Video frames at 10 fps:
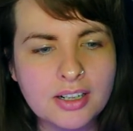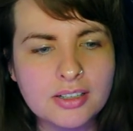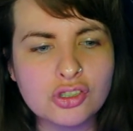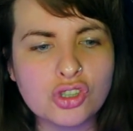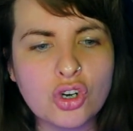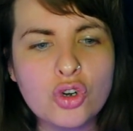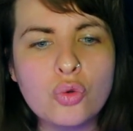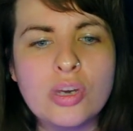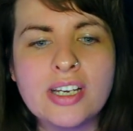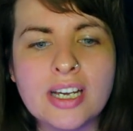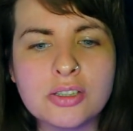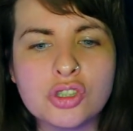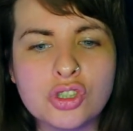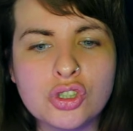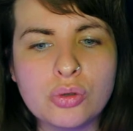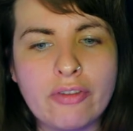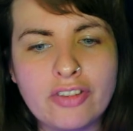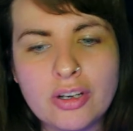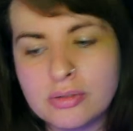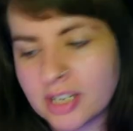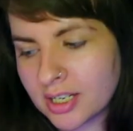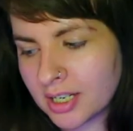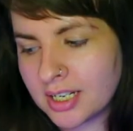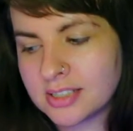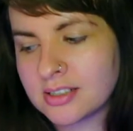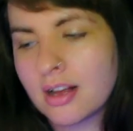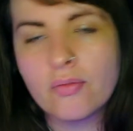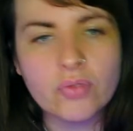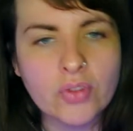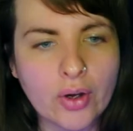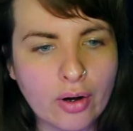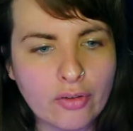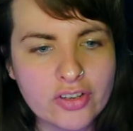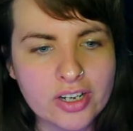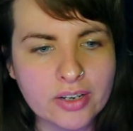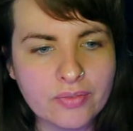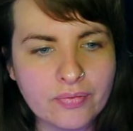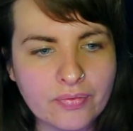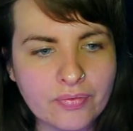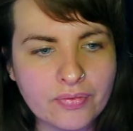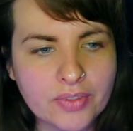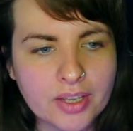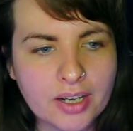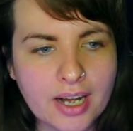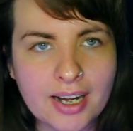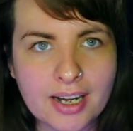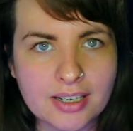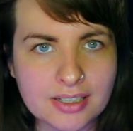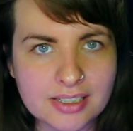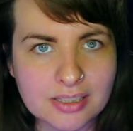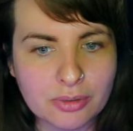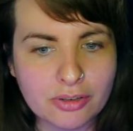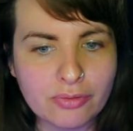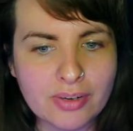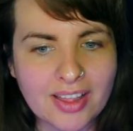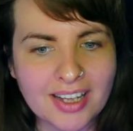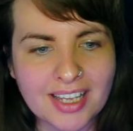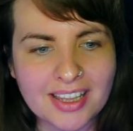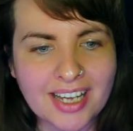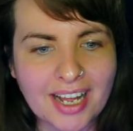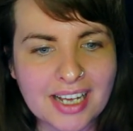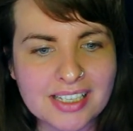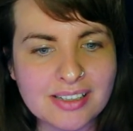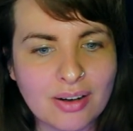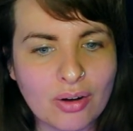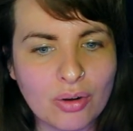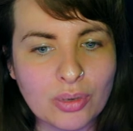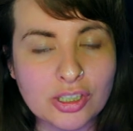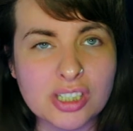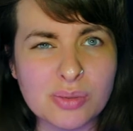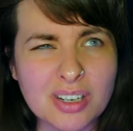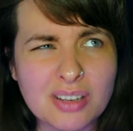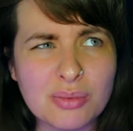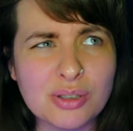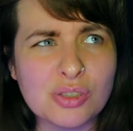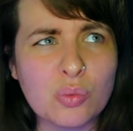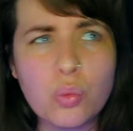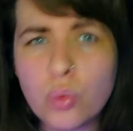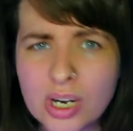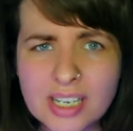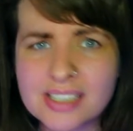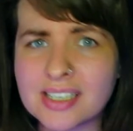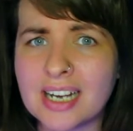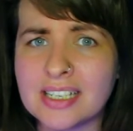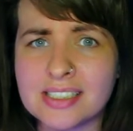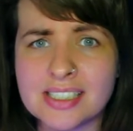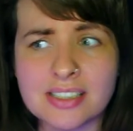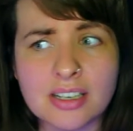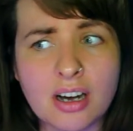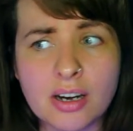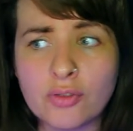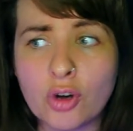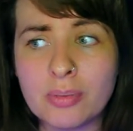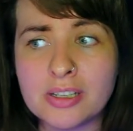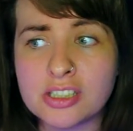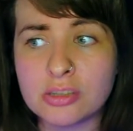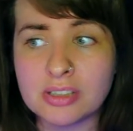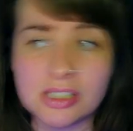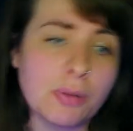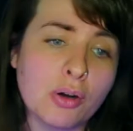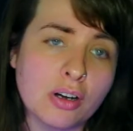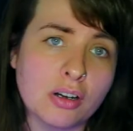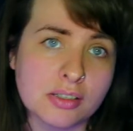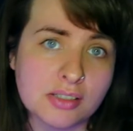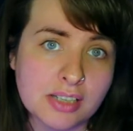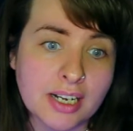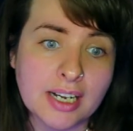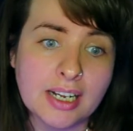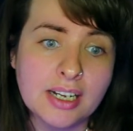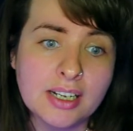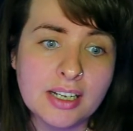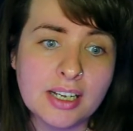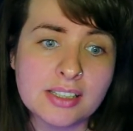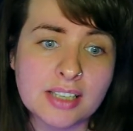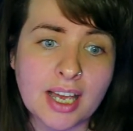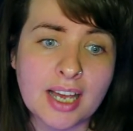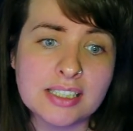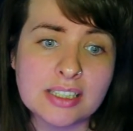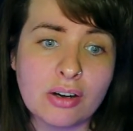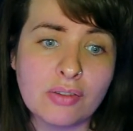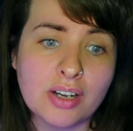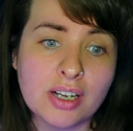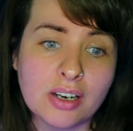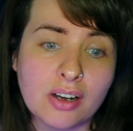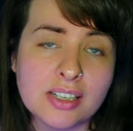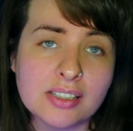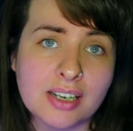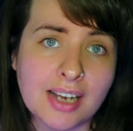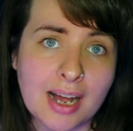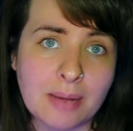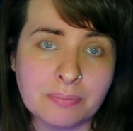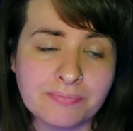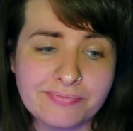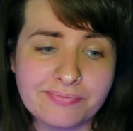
So we get to a few decades after Elizabeth. We then get the case which is one of the most weirdest cases and kind of got me into doing this podcast today is the case of Elisa Lam.